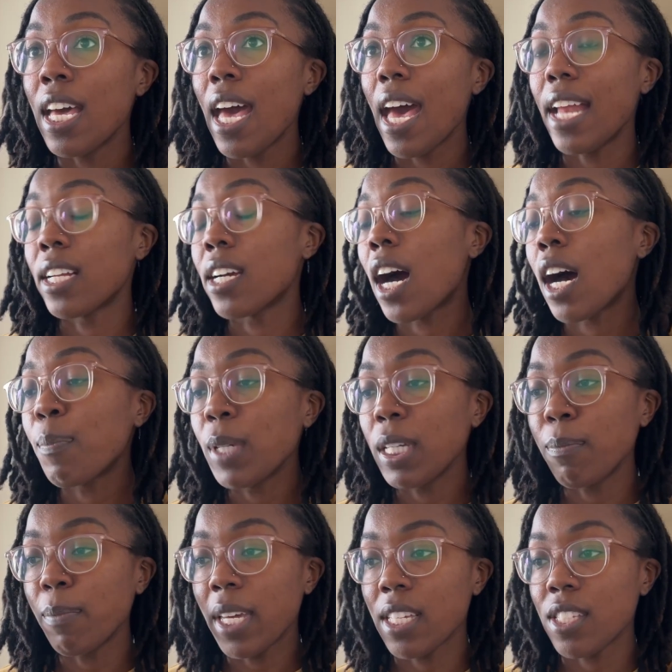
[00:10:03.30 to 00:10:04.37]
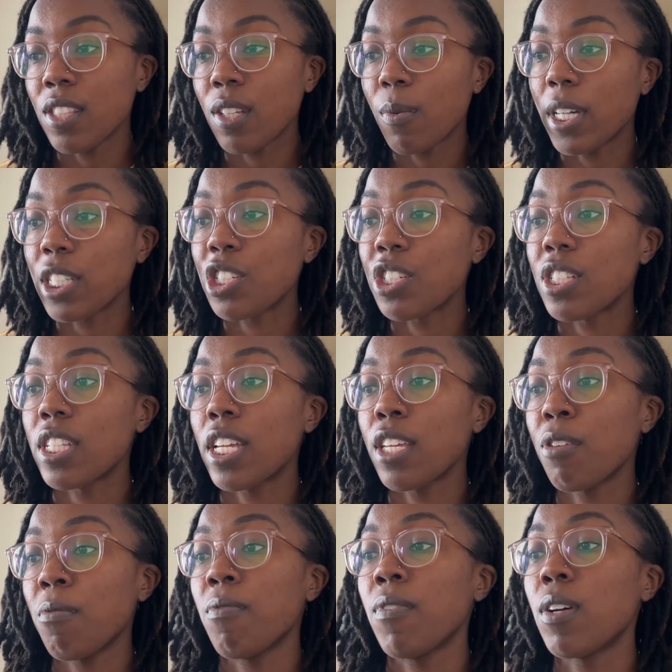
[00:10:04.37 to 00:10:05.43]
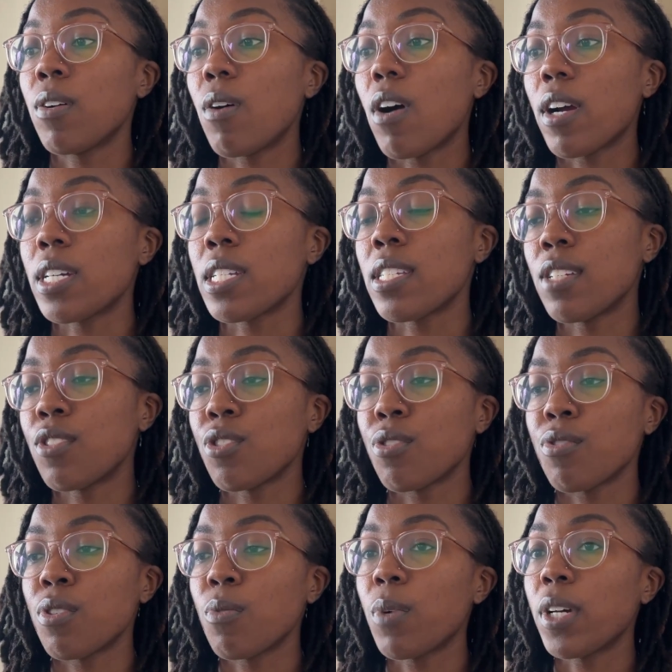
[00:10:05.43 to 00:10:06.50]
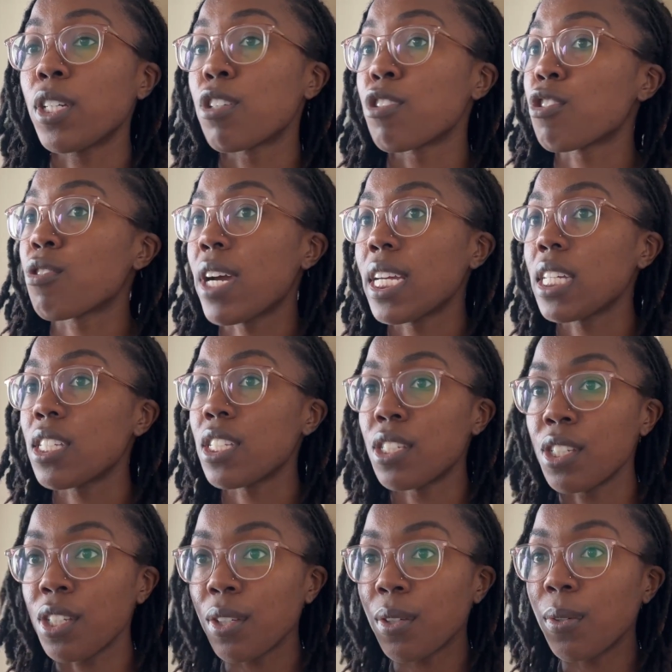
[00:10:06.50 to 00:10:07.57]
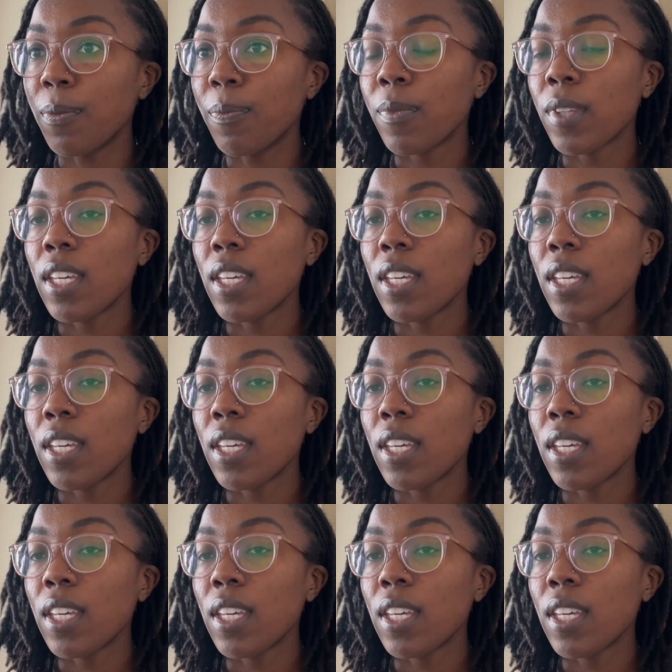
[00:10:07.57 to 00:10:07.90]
and copy and paste the questions that you feel are essential to what you're trying to do.